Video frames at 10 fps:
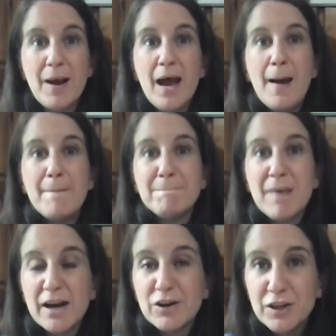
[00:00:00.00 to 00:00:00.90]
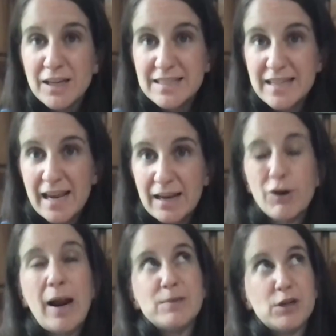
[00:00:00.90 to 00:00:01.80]
through modern day
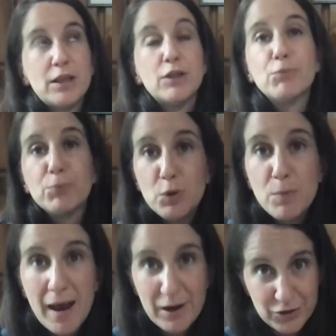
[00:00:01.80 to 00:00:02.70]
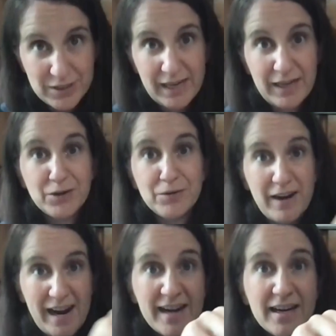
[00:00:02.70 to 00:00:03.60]
Iraq, through Syria,
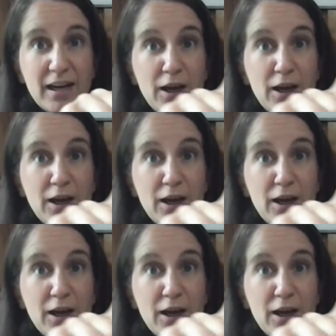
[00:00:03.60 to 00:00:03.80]
down to